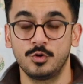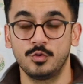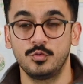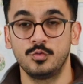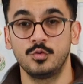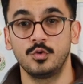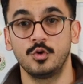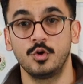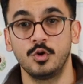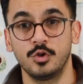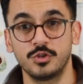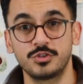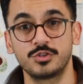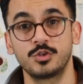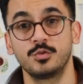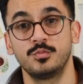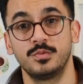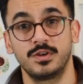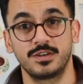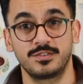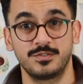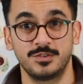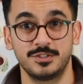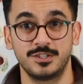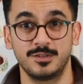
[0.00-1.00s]
who also
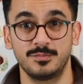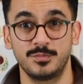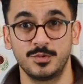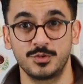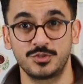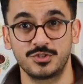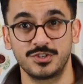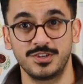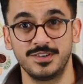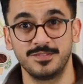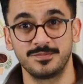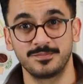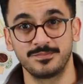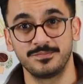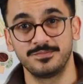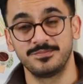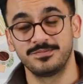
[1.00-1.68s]
worked for the butcher,